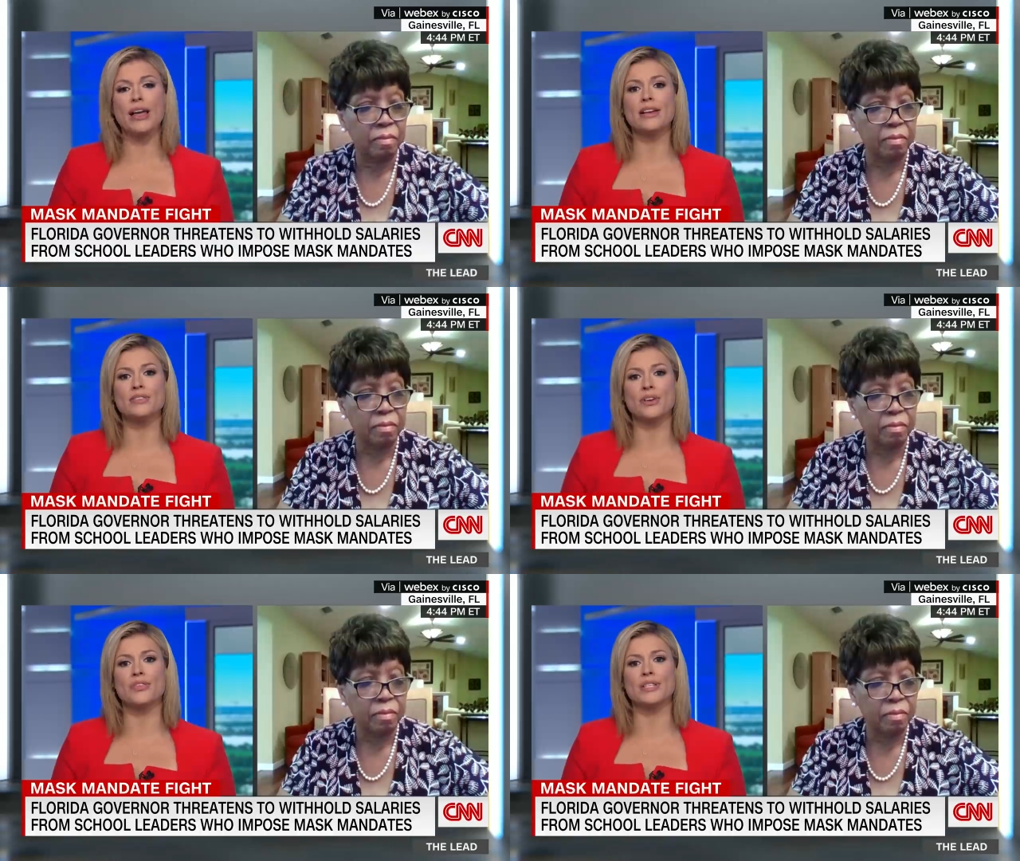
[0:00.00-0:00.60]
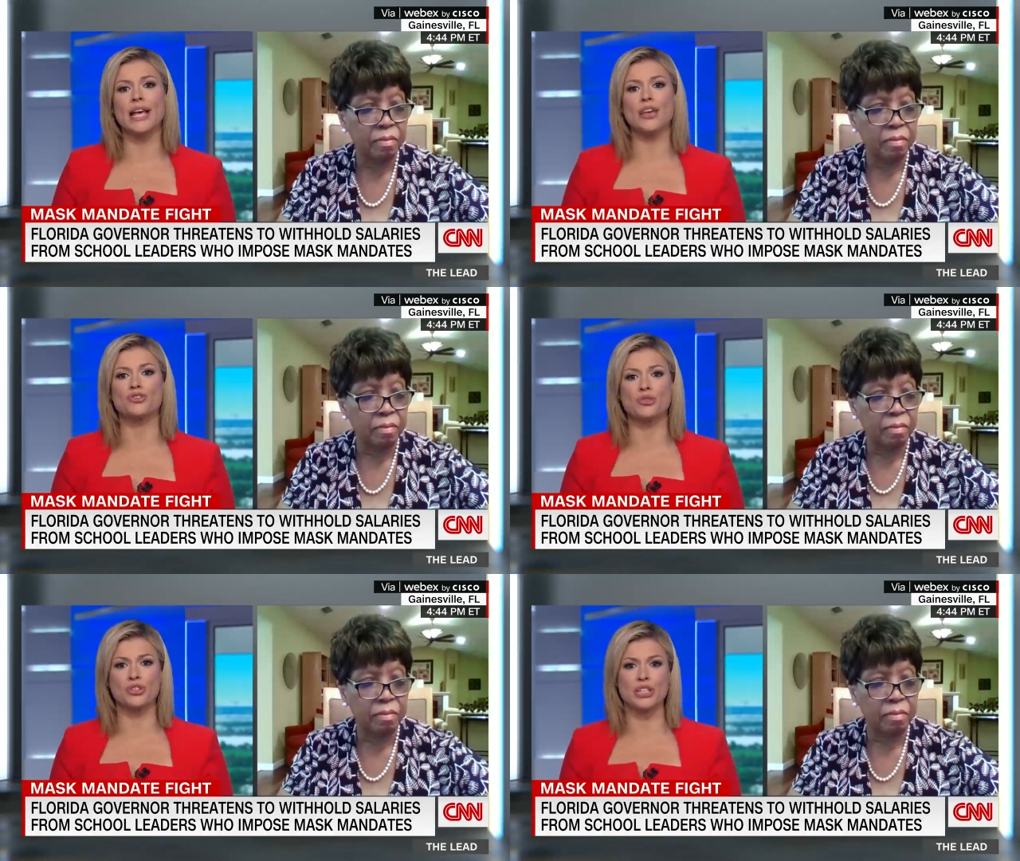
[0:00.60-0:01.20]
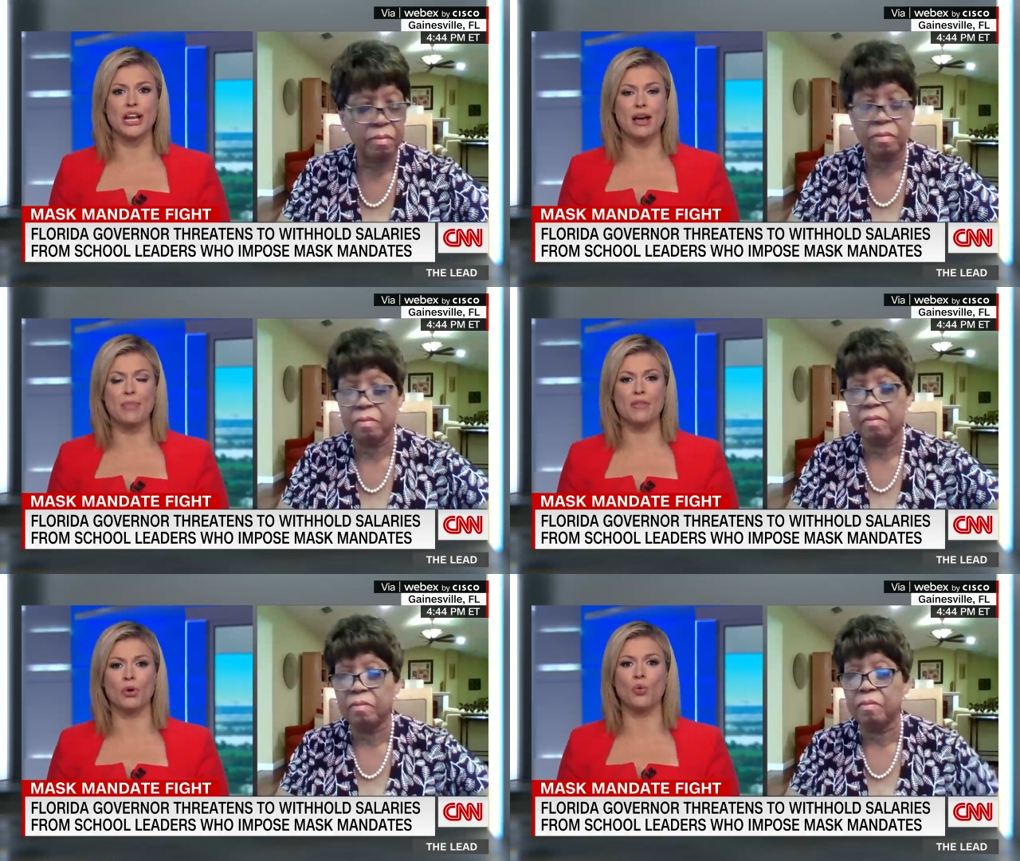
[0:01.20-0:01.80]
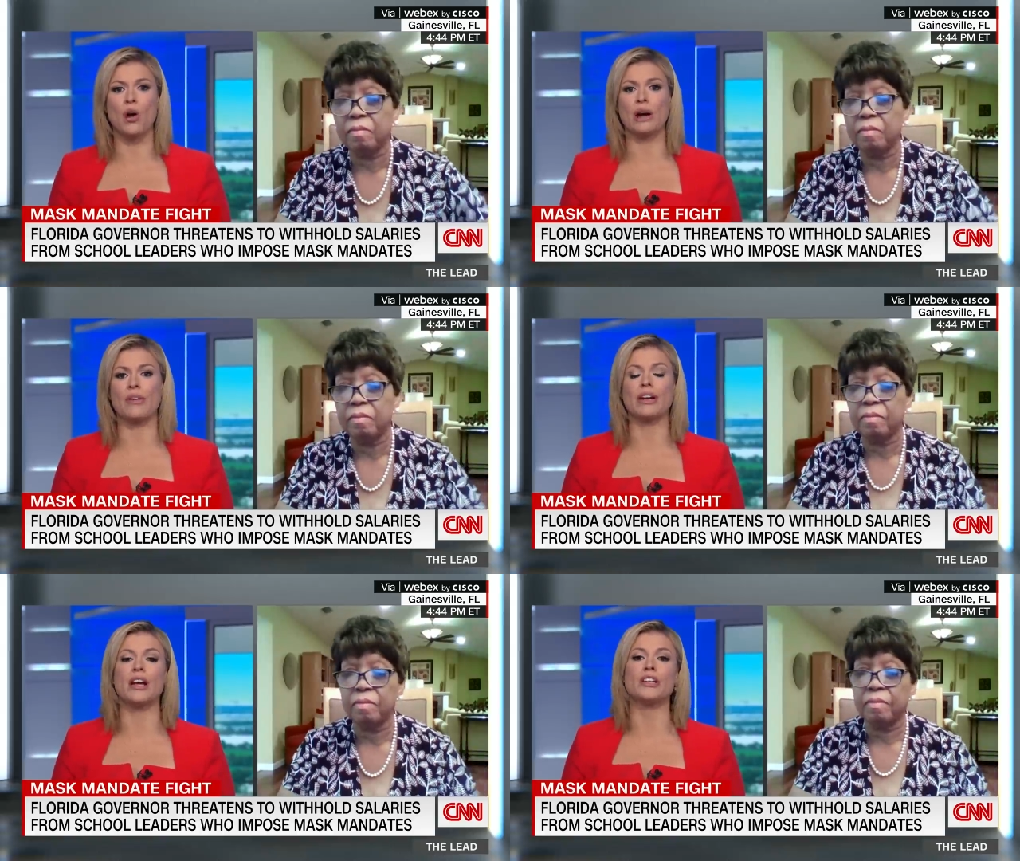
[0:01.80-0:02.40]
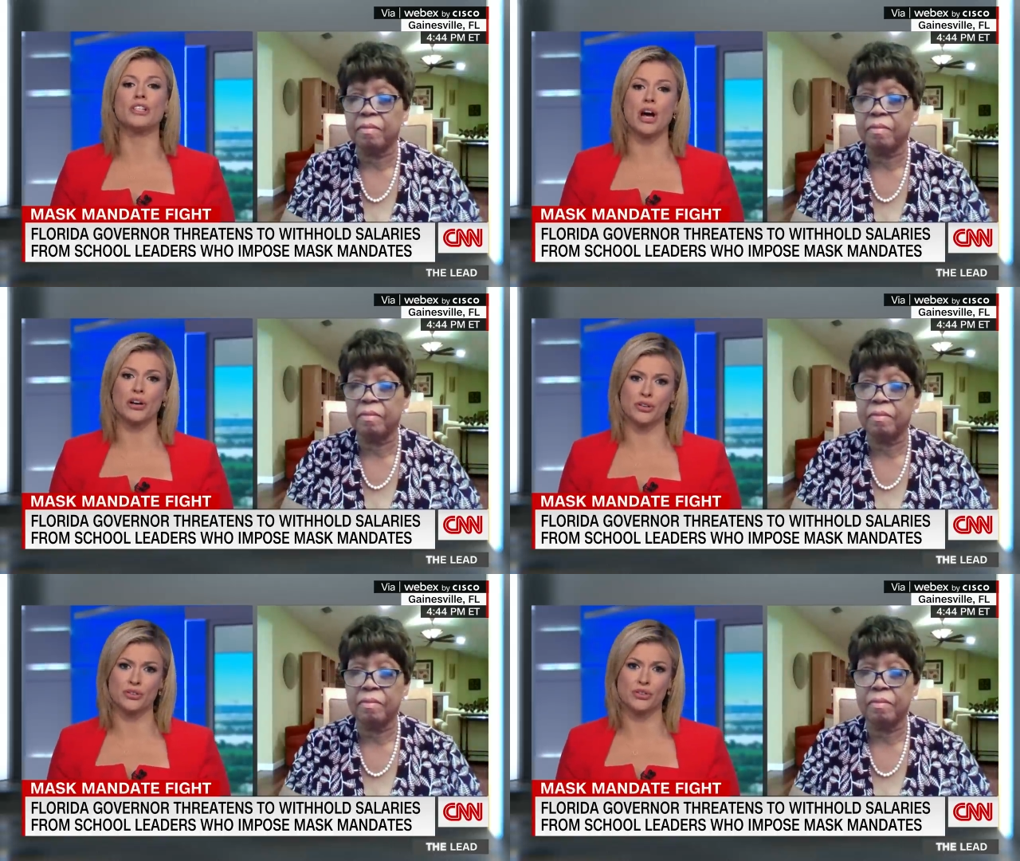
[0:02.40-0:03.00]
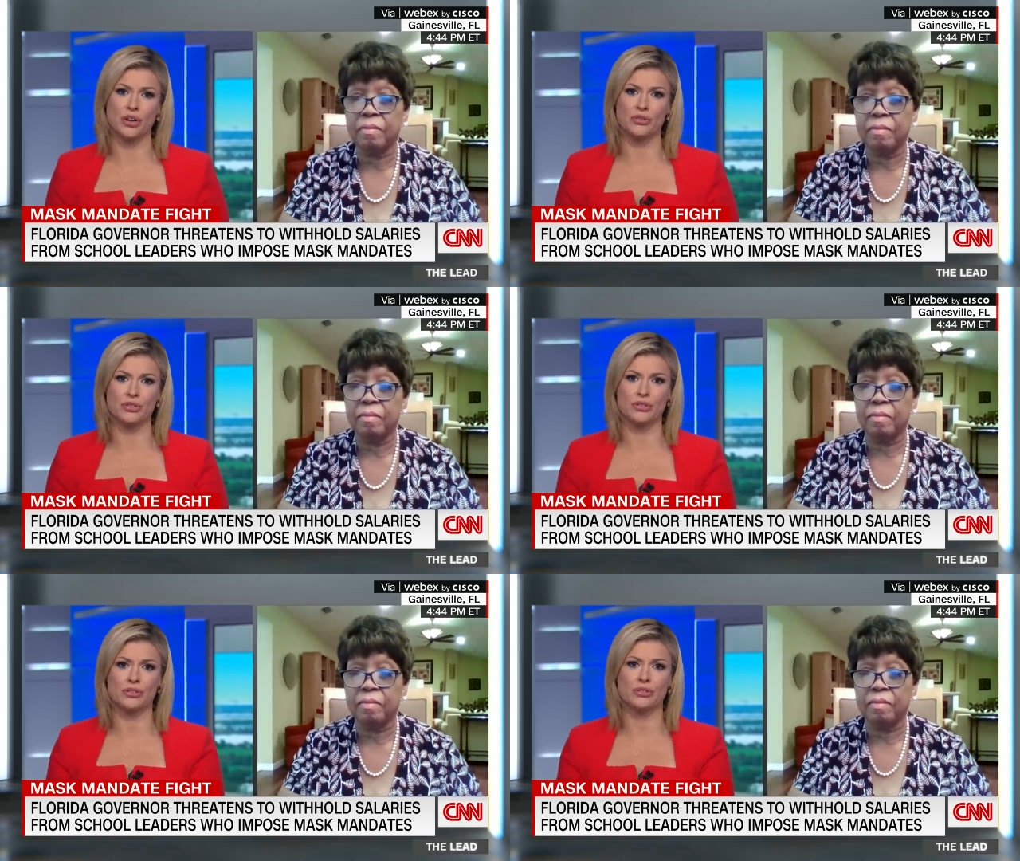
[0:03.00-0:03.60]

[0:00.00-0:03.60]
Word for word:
Speaker 1: is there this extra step of requiring a doctor's note?